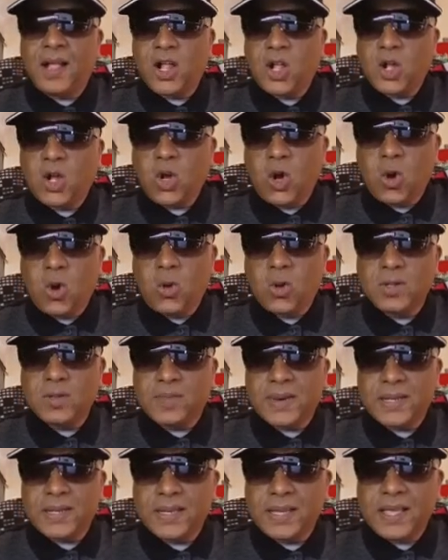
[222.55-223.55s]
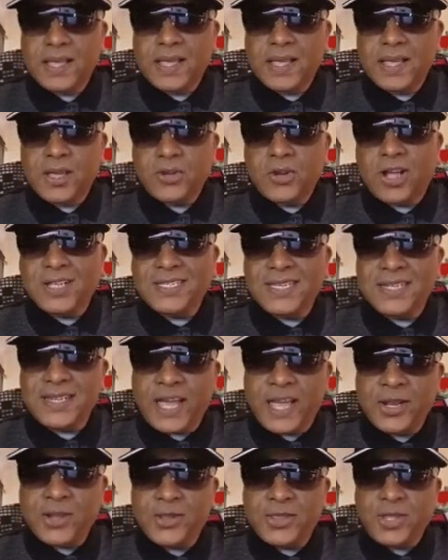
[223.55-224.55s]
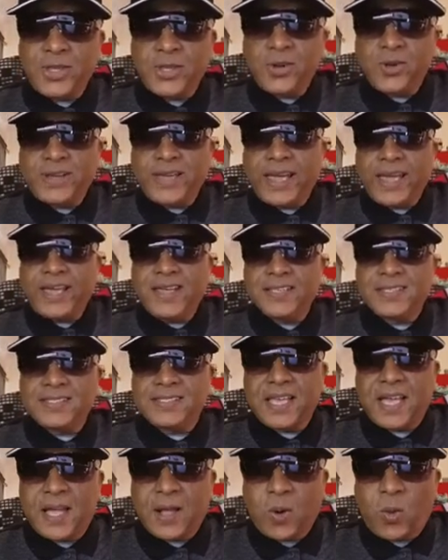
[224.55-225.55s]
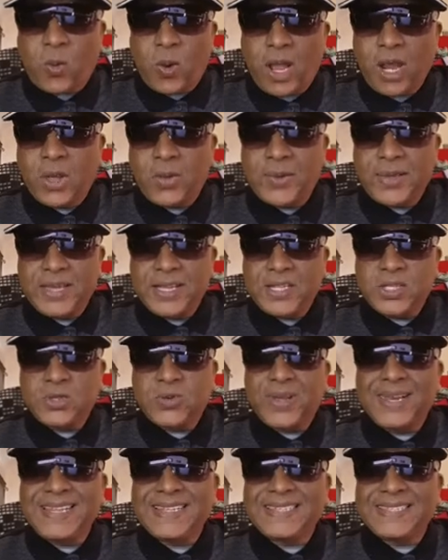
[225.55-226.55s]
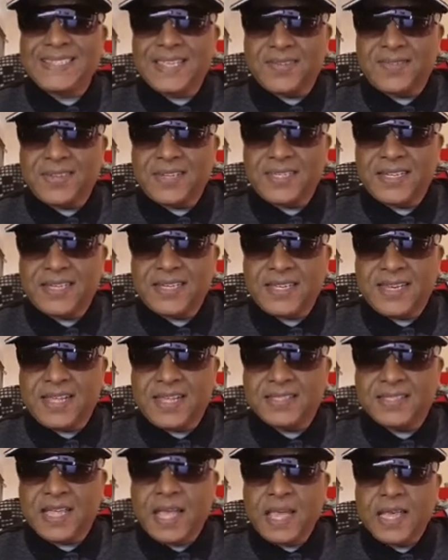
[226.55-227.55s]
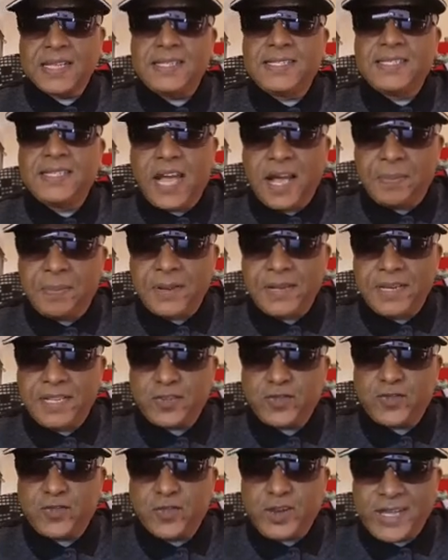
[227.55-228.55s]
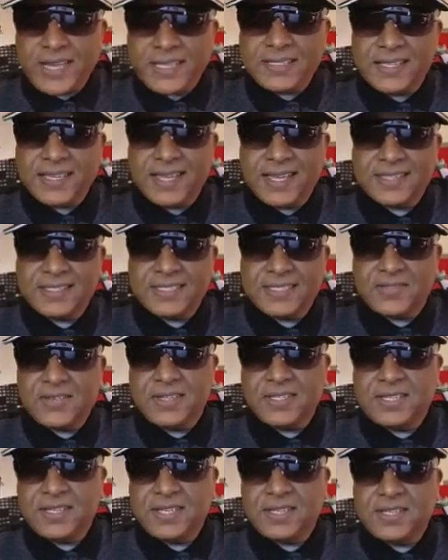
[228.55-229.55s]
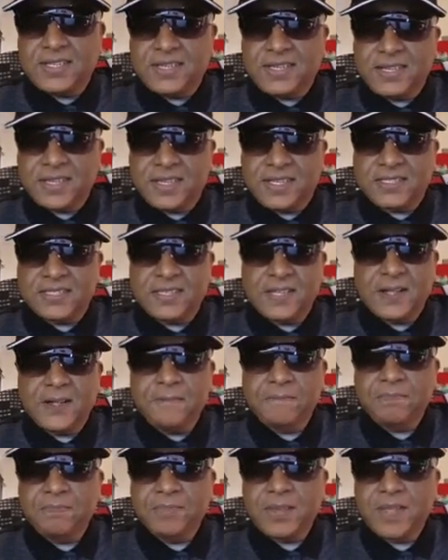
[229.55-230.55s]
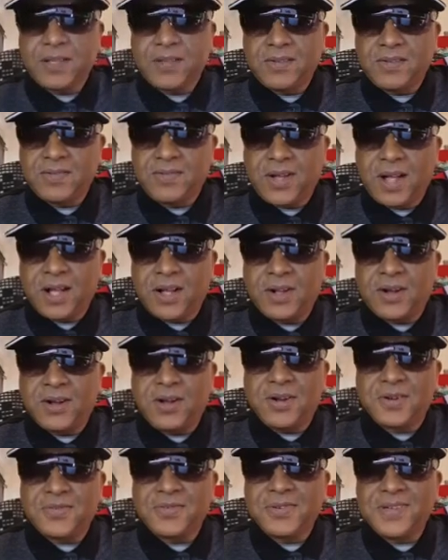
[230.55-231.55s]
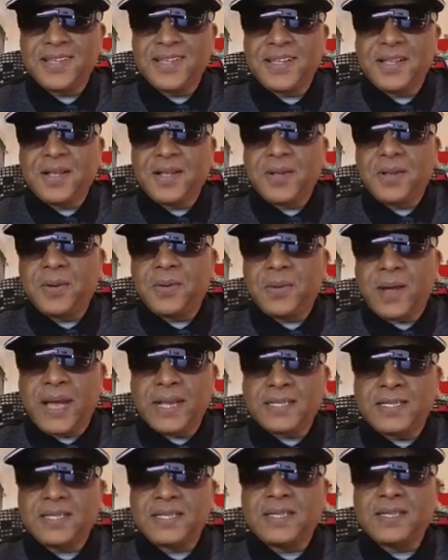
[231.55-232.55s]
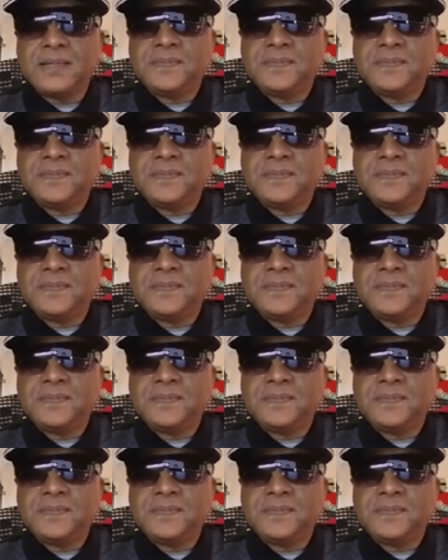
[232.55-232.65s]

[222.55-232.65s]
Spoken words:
cold, but Roger Naidu in the UK is wallowing in 27 degrees. Durban is freezing at 17 degrees. Fuck off. Right.